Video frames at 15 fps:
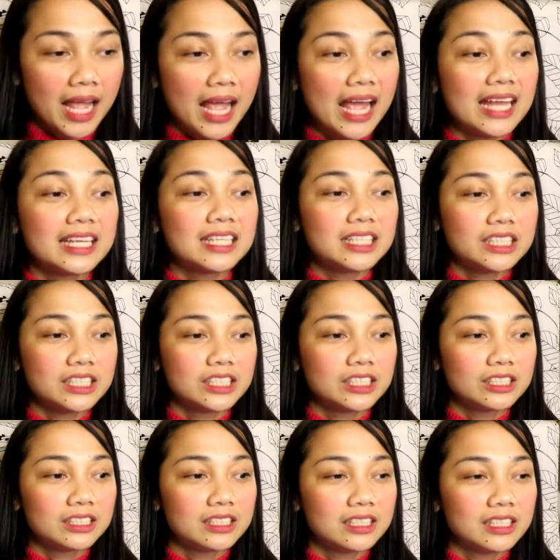And
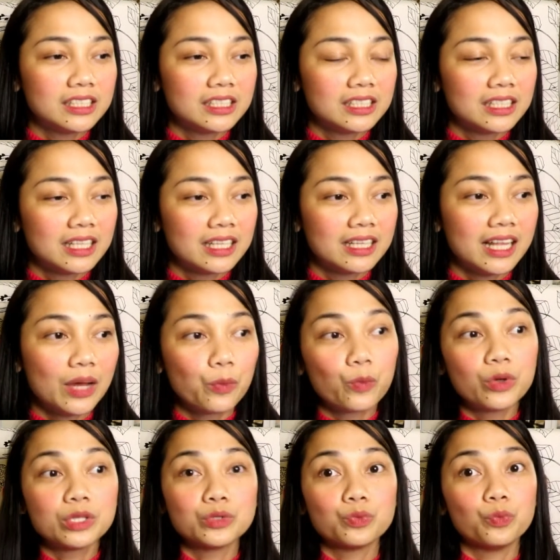initially that
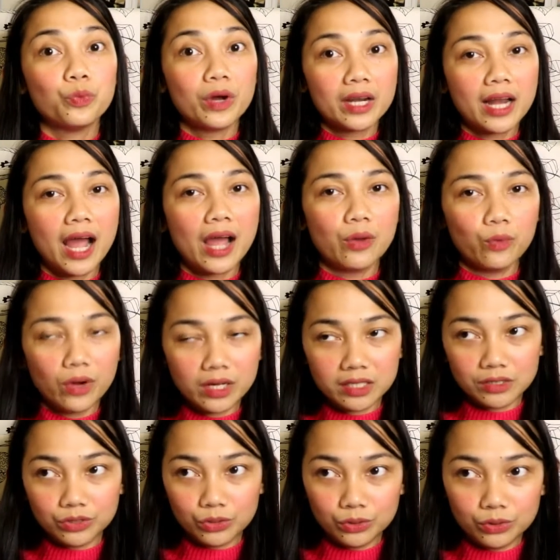was what I wanted
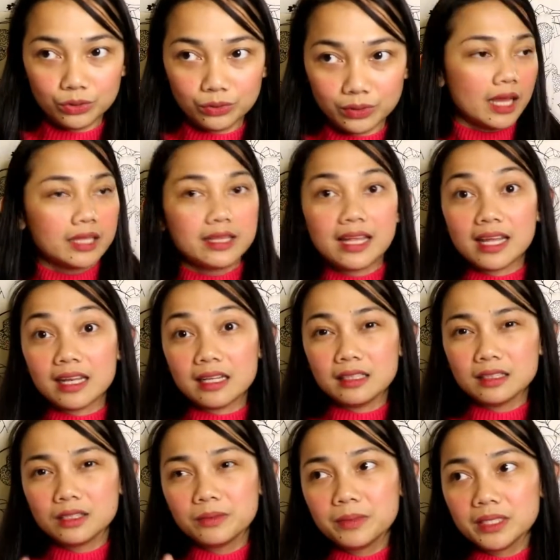to do. And then a
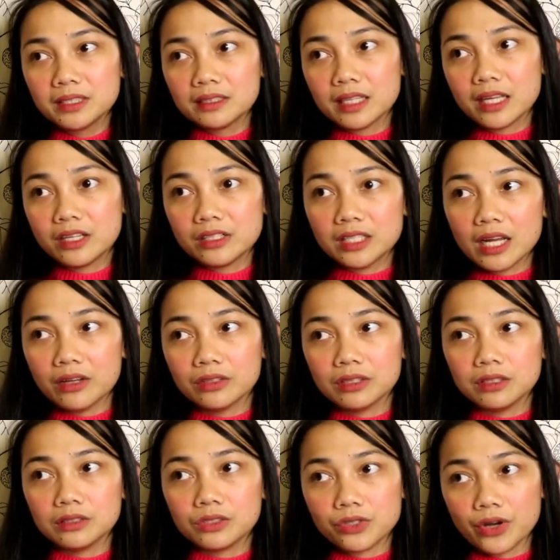little bit later down the
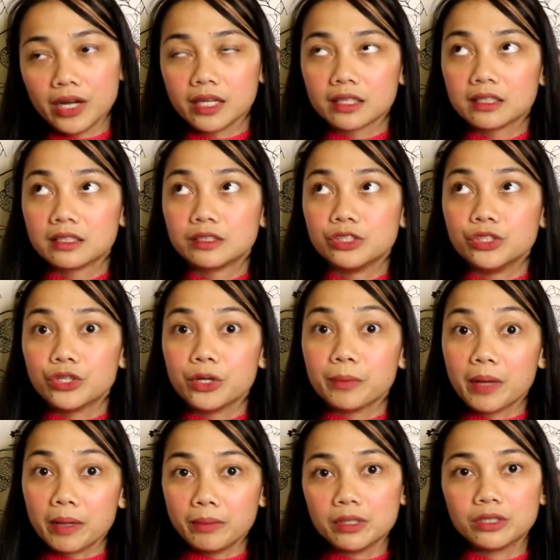track, during
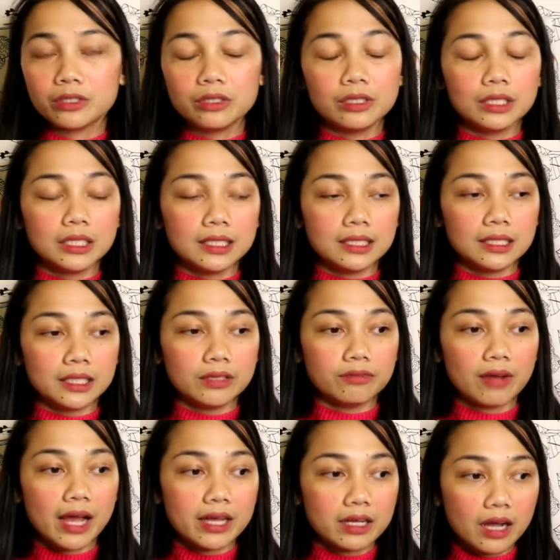my maternity leave,
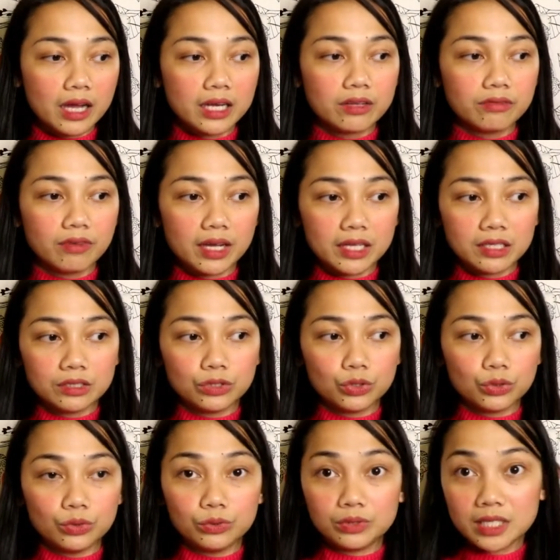I got invited
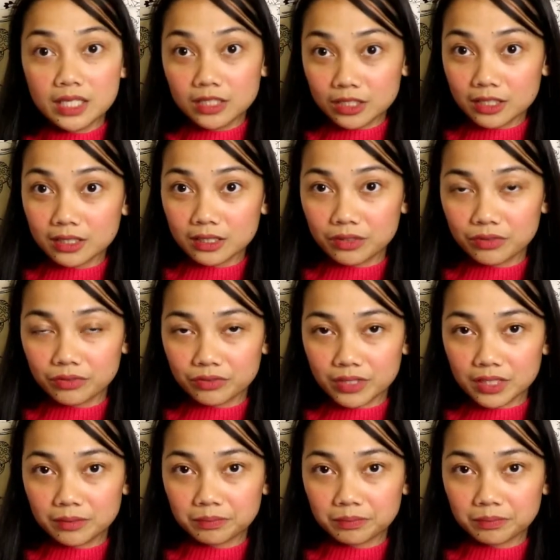to teach calligraphy.